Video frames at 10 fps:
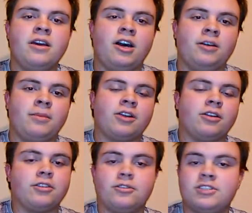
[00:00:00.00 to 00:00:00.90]
I
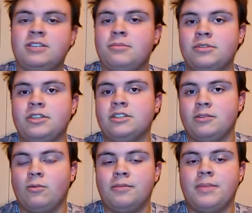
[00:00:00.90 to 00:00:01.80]
caught 13 bluegill
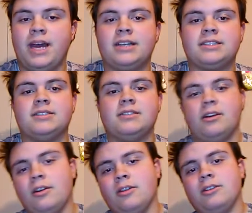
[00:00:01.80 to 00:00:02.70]
and one bass
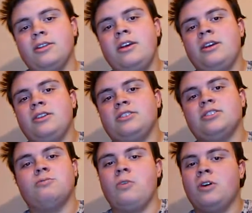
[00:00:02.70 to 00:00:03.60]
on
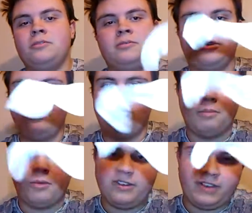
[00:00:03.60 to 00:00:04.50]
just one little
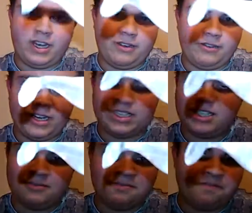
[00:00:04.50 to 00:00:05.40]
1.5. That's
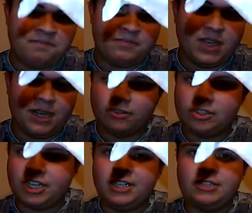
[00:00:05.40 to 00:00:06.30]
it. Never
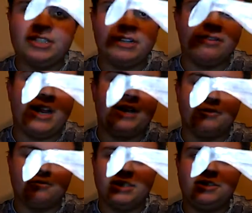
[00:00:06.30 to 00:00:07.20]
changed, never had
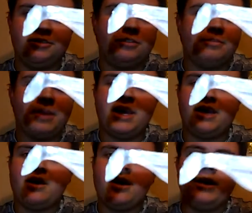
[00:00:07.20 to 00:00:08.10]
to redo the
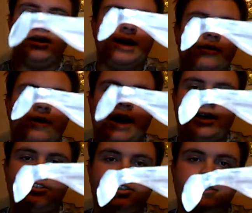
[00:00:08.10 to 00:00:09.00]
bait, never
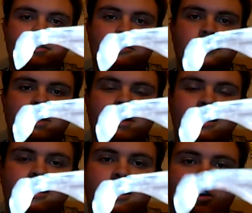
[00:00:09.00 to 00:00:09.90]
had to,
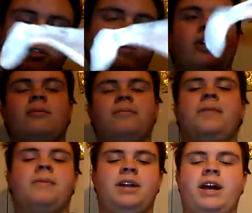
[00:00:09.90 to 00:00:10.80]
well,
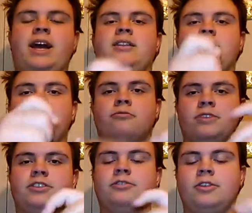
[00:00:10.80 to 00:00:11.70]
I mean, I had to
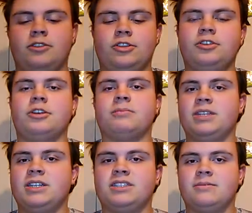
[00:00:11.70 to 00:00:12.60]
redo it on the hook
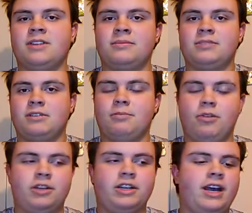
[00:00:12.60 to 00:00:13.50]
because sometimes they would
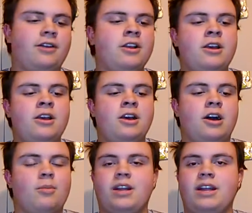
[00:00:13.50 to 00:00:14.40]
pull it down,
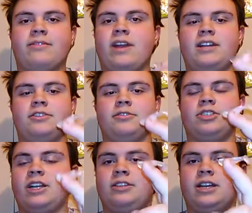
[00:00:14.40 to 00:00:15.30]
but never had to
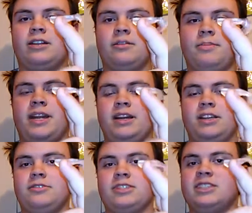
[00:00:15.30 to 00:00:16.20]
change out the bait. I
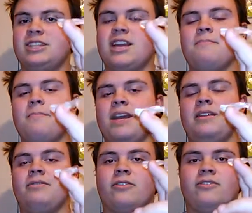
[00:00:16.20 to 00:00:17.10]
used the same
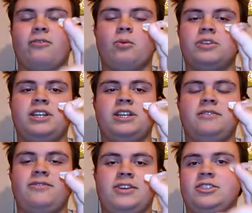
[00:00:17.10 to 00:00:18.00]
bait for
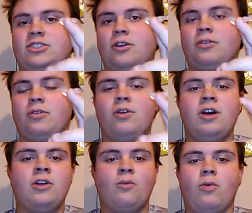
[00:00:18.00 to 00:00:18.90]
14 fish total,
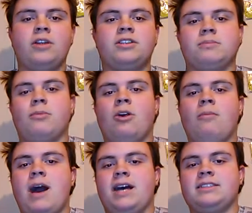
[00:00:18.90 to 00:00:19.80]
one
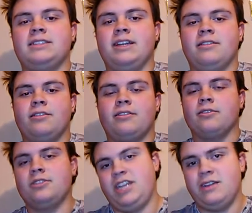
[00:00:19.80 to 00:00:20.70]
small bass, and
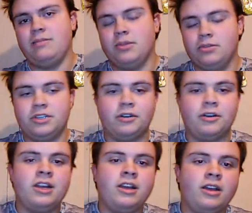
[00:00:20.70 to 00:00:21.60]
13 bluegill,
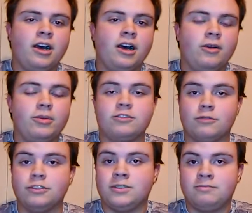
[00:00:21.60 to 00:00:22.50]
which
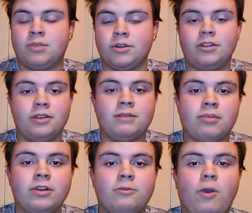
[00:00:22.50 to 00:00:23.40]
was pretty
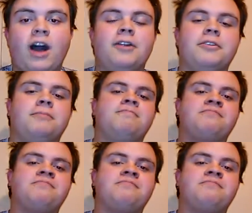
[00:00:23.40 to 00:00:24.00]
wild.